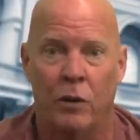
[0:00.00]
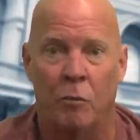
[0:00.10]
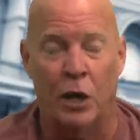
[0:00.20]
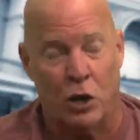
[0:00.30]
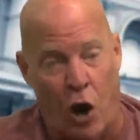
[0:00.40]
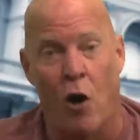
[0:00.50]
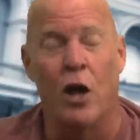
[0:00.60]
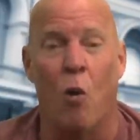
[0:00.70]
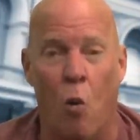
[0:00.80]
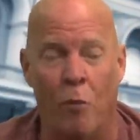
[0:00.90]
But calling
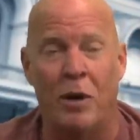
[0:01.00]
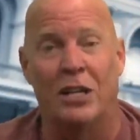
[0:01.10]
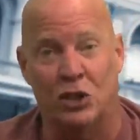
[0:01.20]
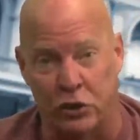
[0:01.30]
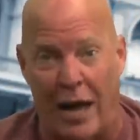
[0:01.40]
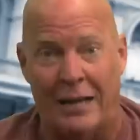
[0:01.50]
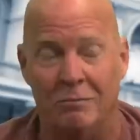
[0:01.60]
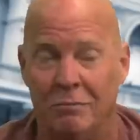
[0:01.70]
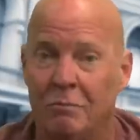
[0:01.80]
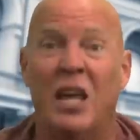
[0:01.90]
a woman a slut
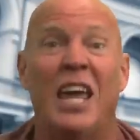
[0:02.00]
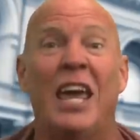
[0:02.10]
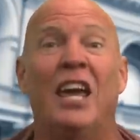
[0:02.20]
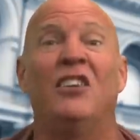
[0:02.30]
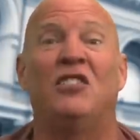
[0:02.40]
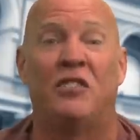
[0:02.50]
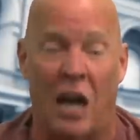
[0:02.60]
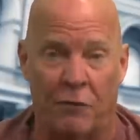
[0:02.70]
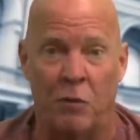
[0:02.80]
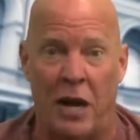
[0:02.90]
is
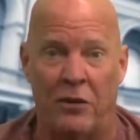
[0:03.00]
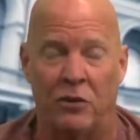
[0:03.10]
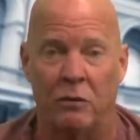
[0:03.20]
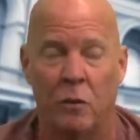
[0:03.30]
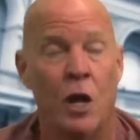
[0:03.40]
defamation.